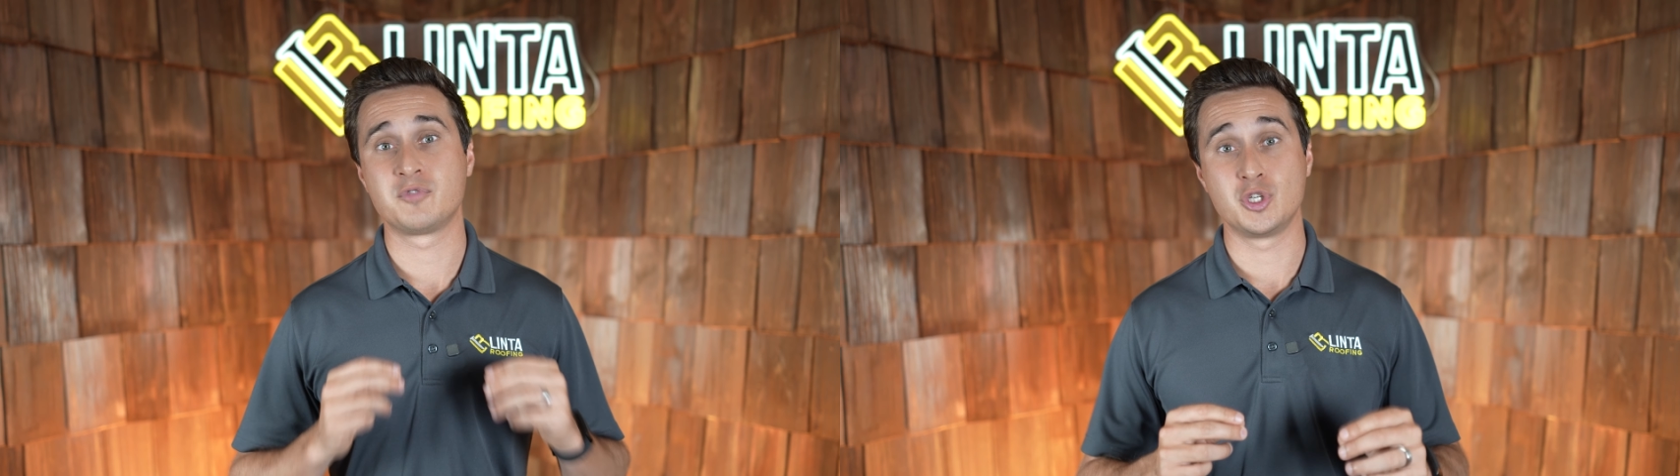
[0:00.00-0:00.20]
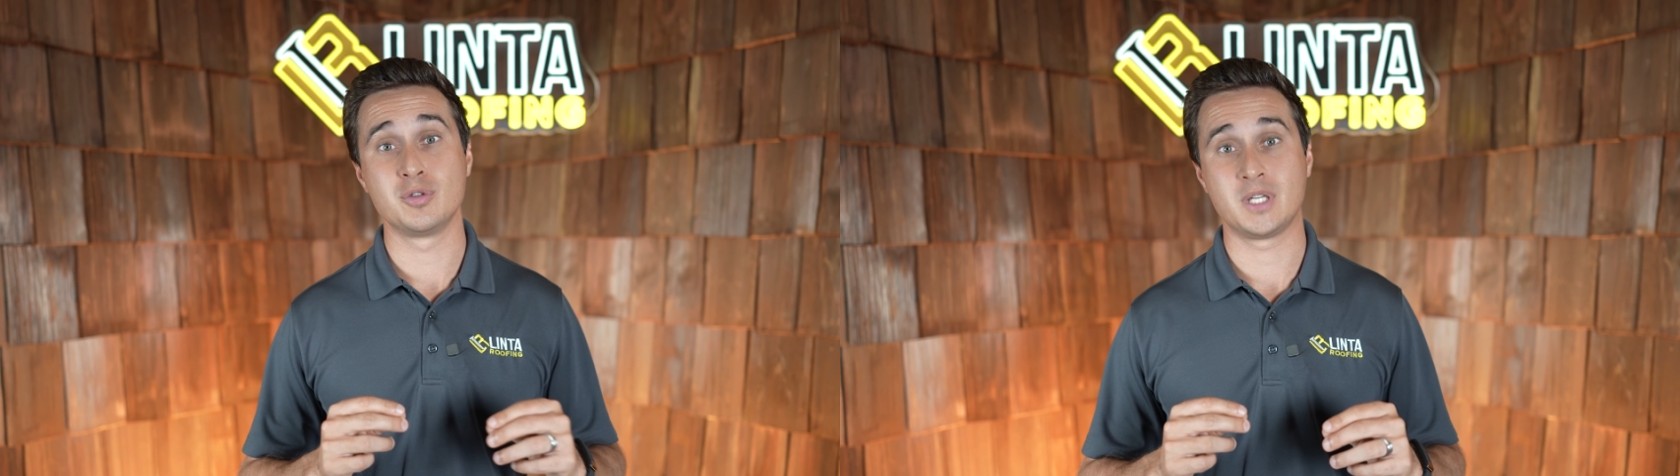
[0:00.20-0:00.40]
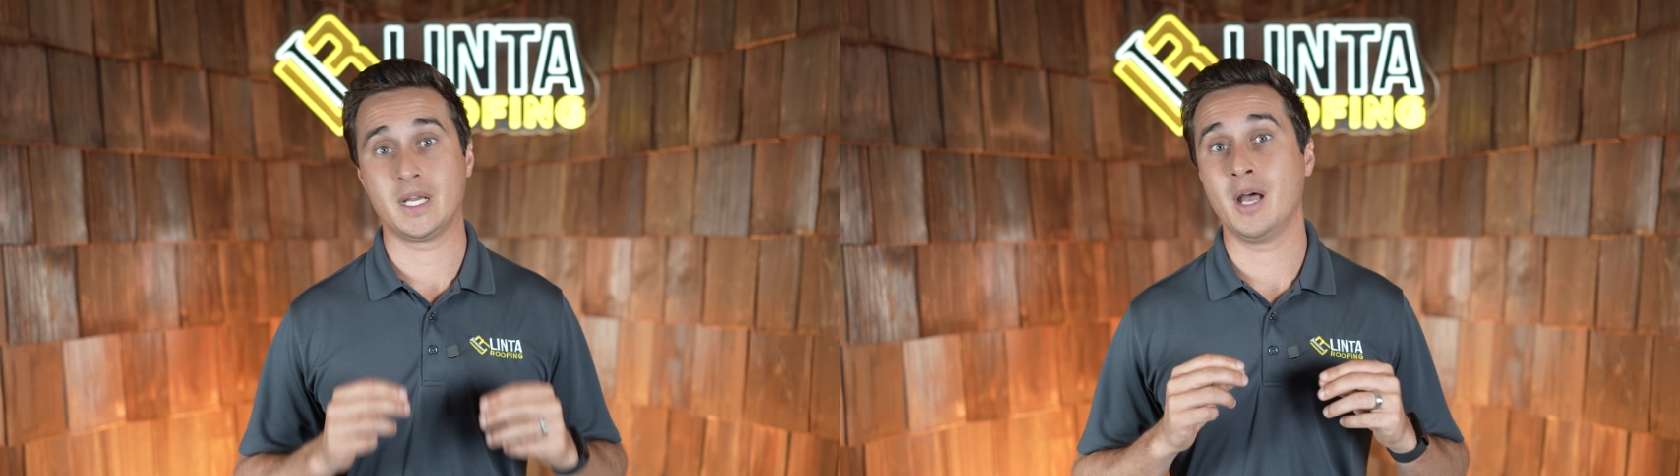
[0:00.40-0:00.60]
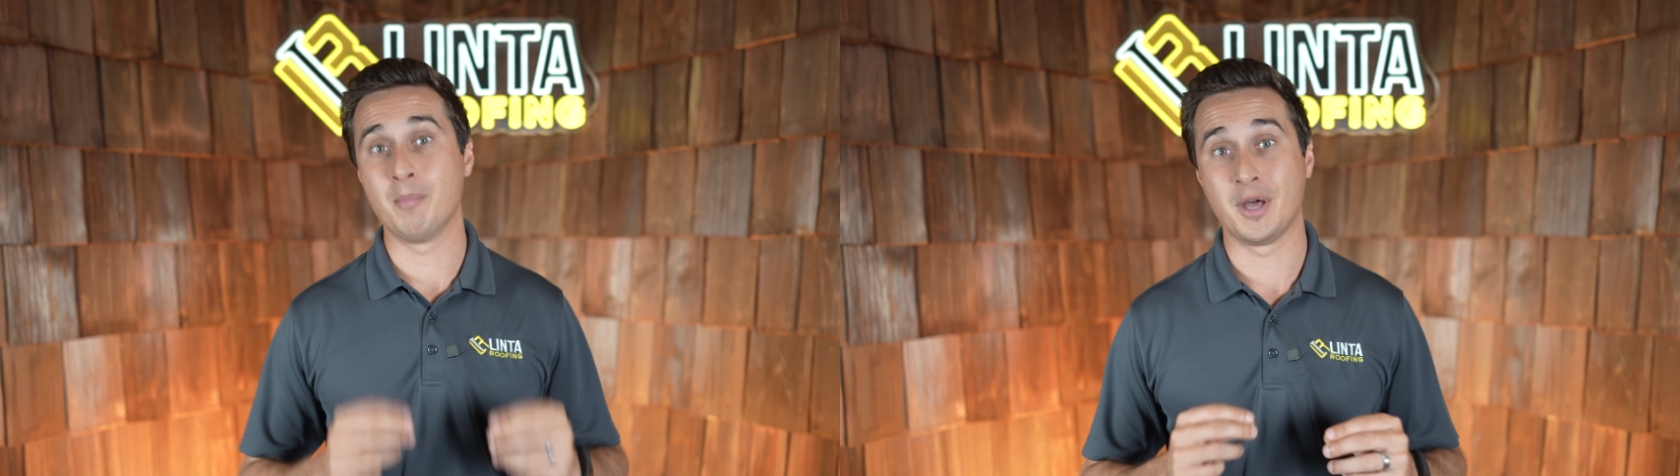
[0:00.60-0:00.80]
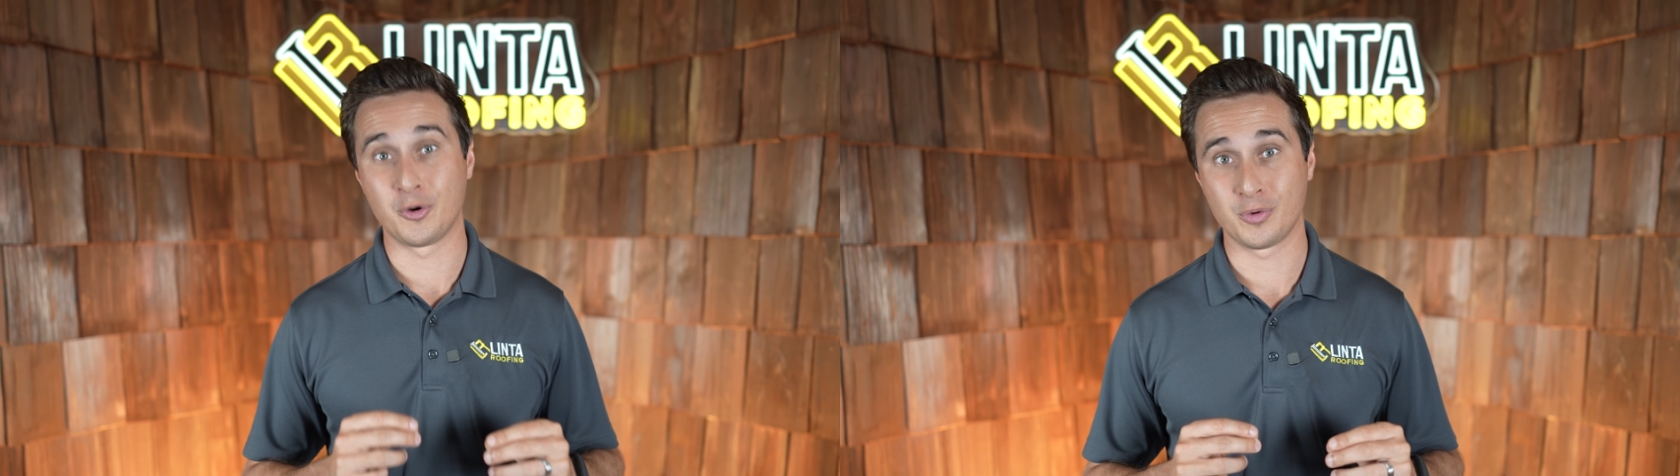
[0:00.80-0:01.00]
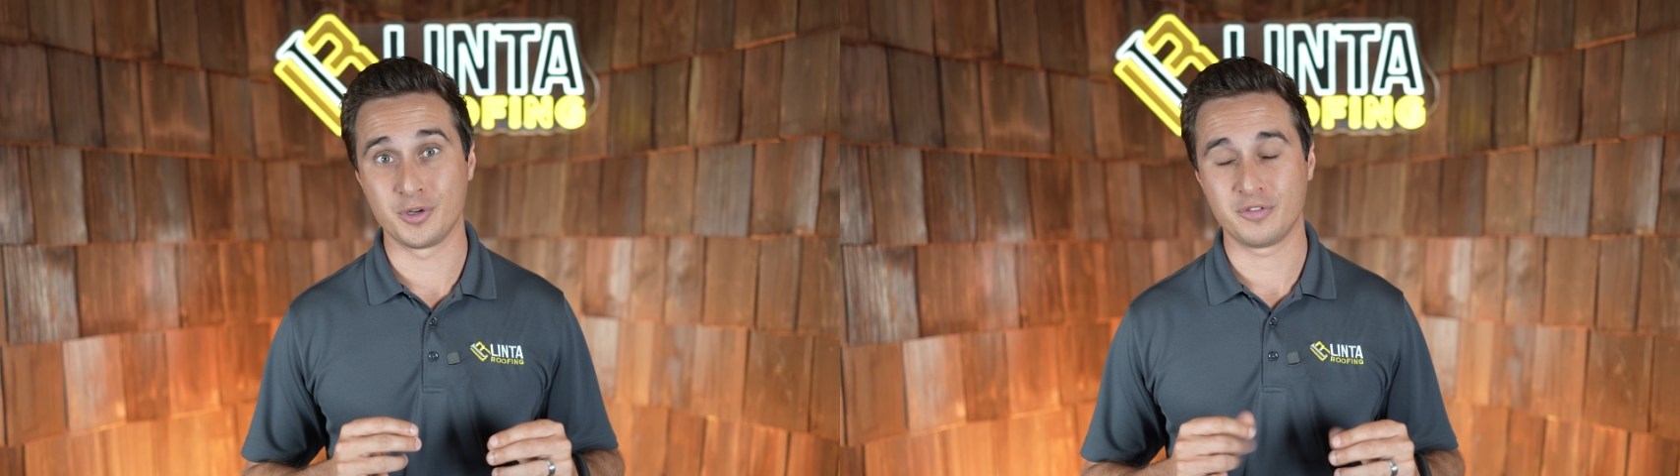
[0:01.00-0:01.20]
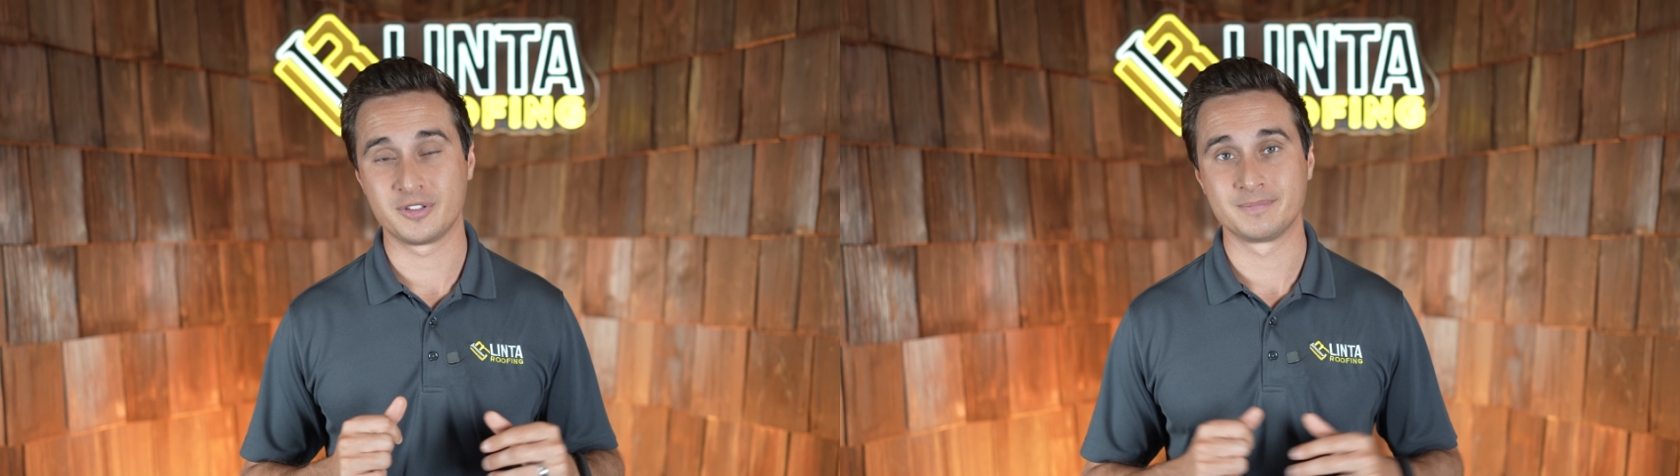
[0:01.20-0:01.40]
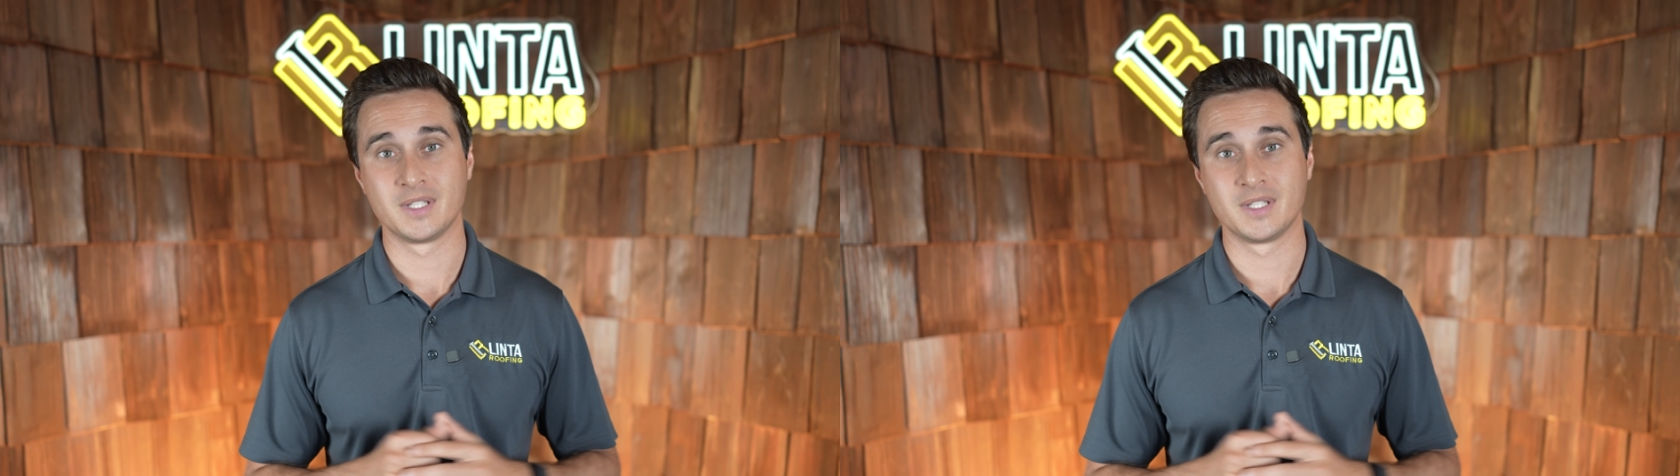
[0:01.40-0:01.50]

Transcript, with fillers: choosing a metal roof.